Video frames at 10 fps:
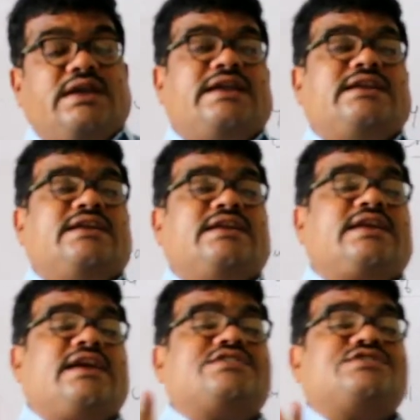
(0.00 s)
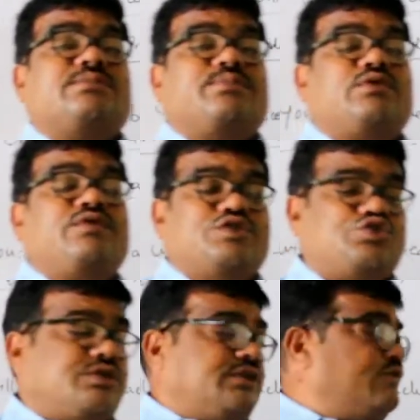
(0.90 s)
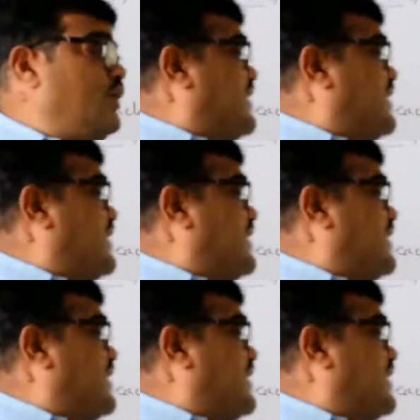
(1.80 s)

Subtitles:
It indicates simple futurity. For